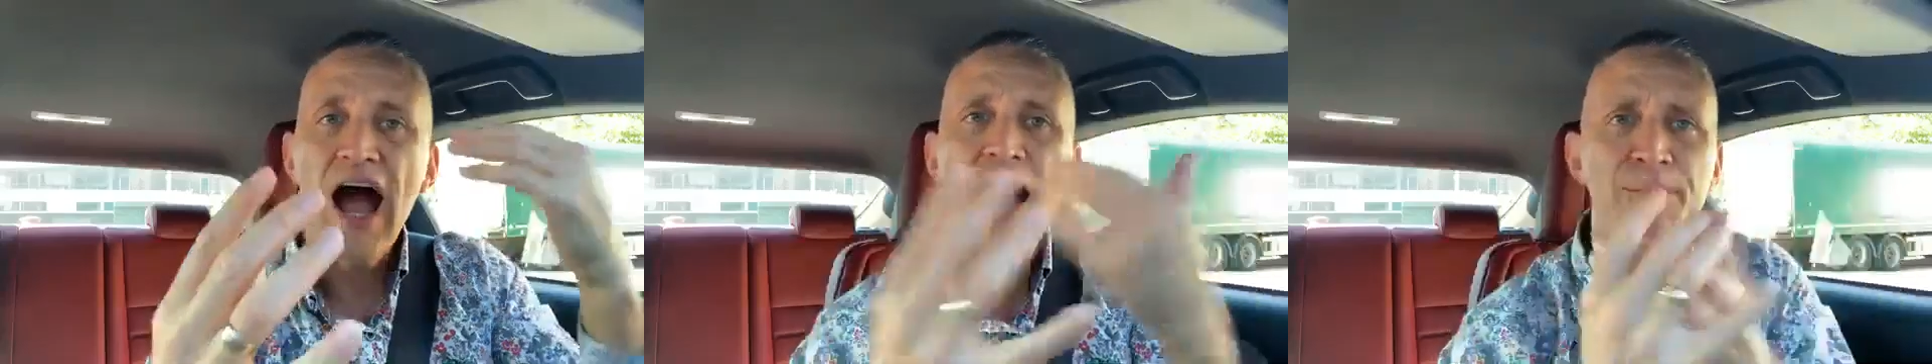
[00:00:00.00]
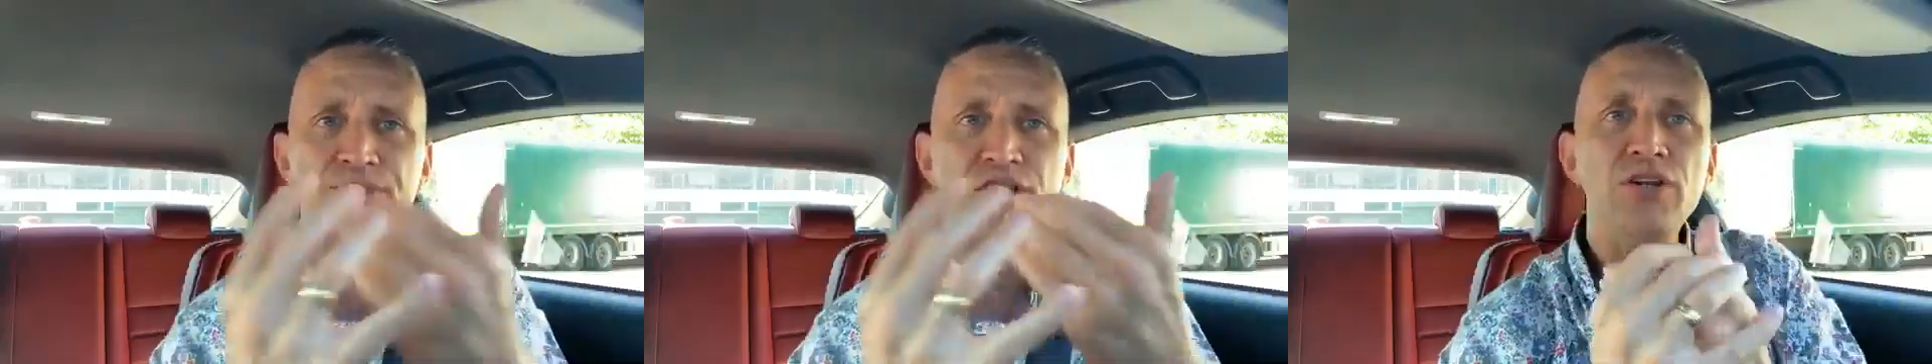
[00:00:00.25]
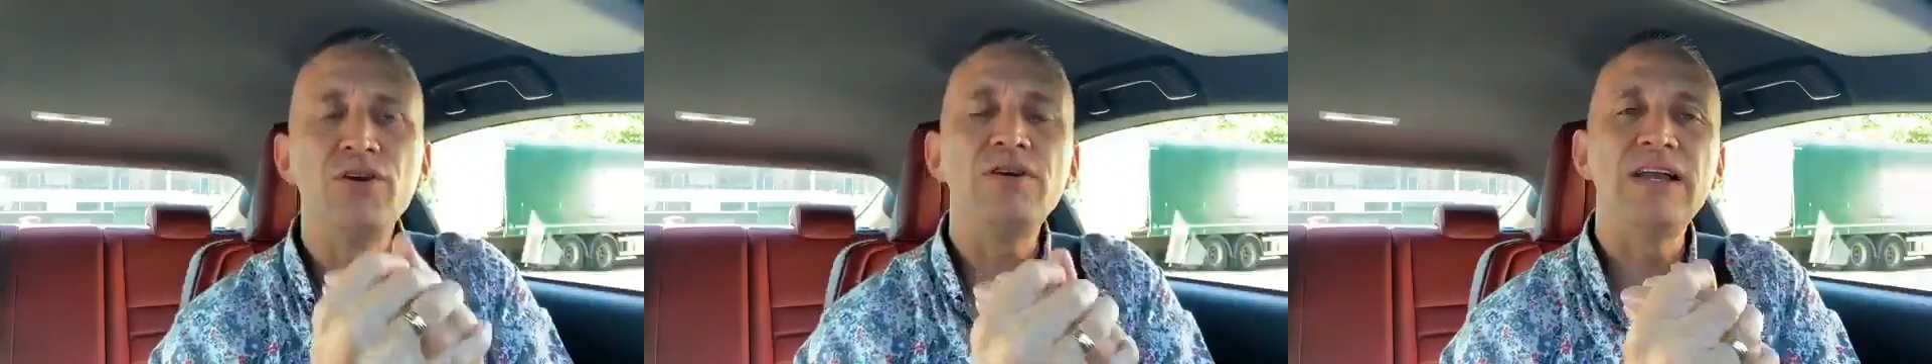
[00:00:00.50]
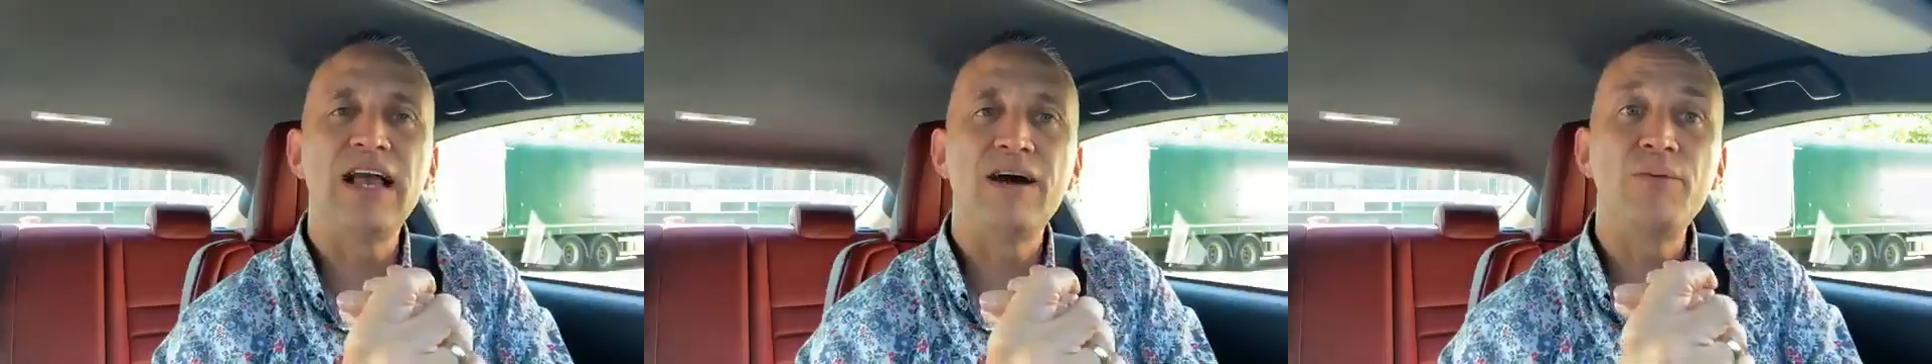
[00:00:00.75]

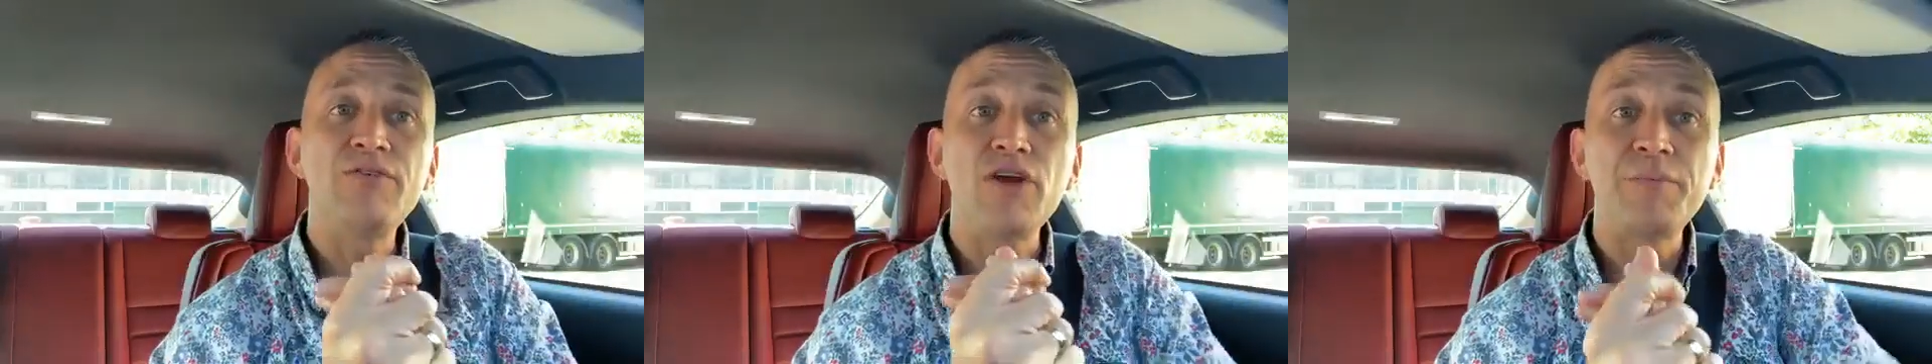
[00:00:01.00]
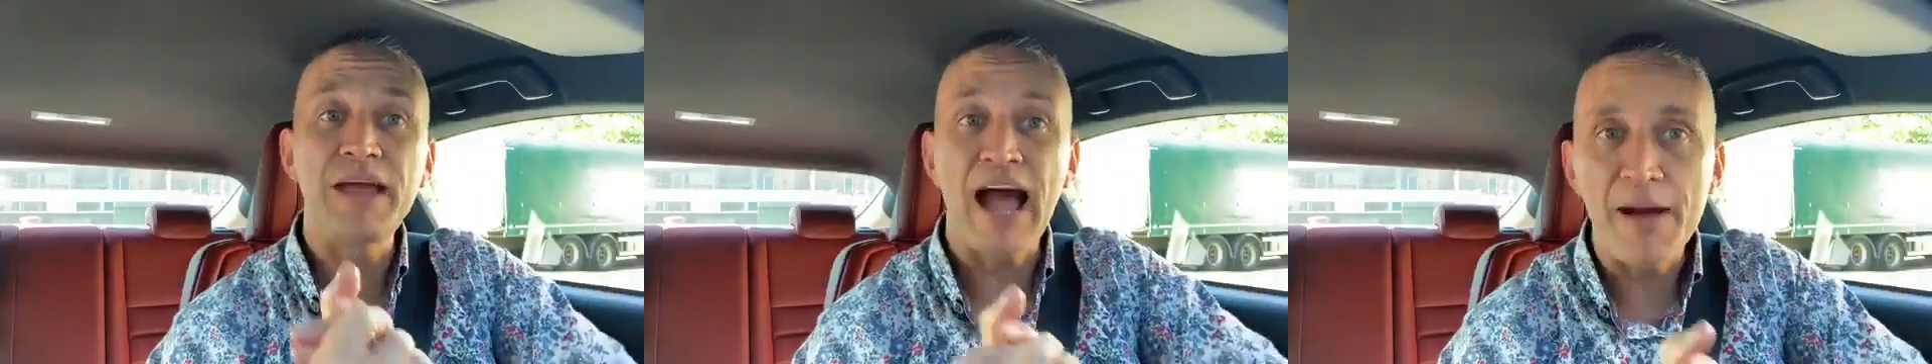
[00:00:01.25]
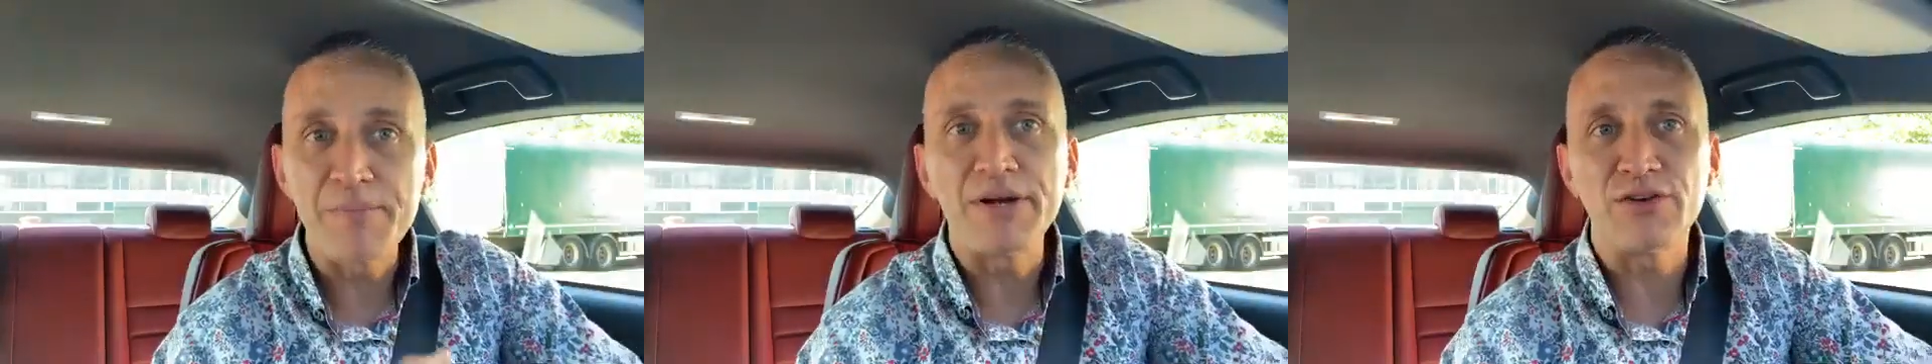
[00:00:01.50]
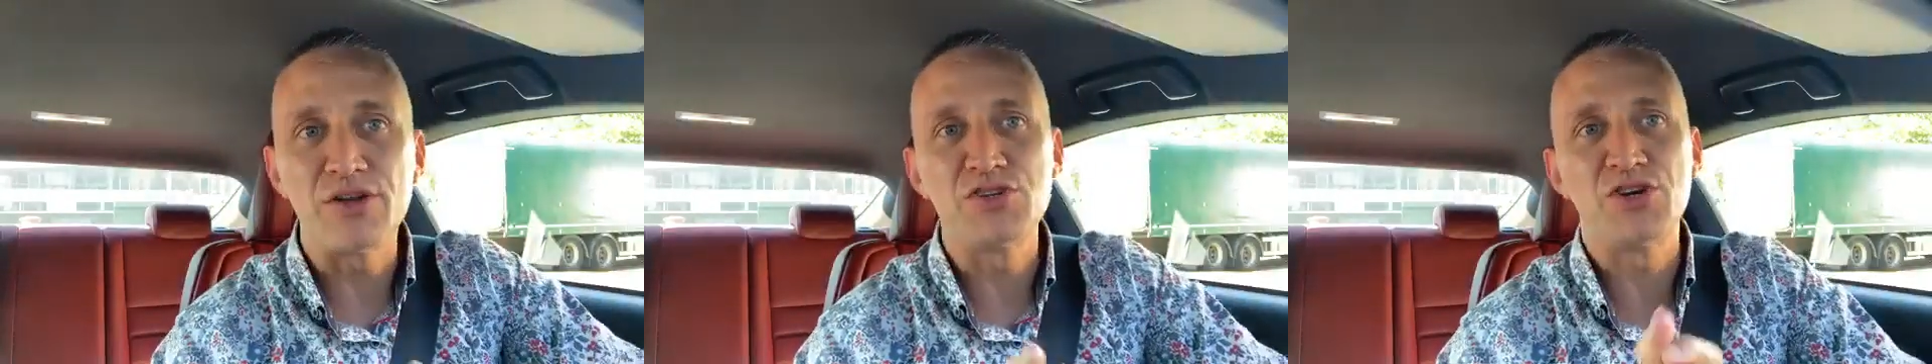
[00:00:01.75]
Absolutely, we've got to be
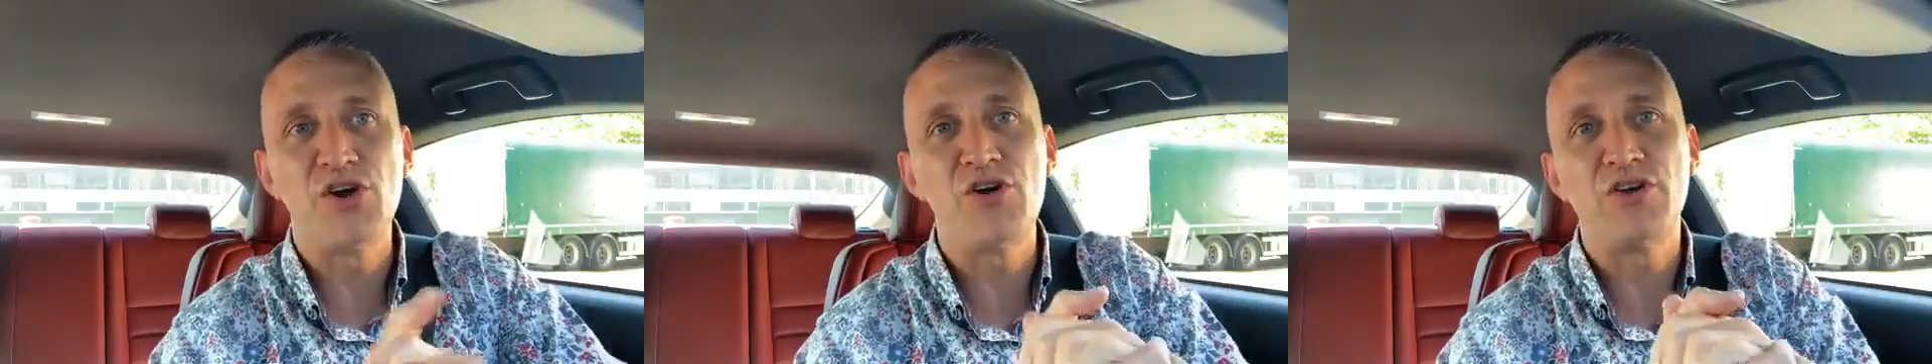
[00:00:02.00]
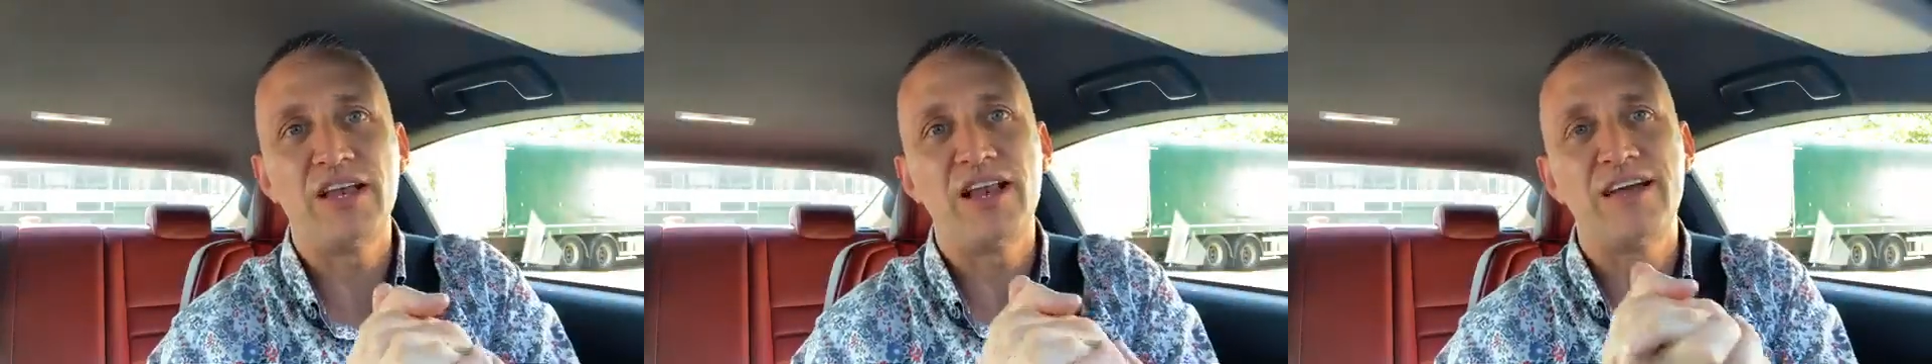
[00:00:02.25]
happy on the journey.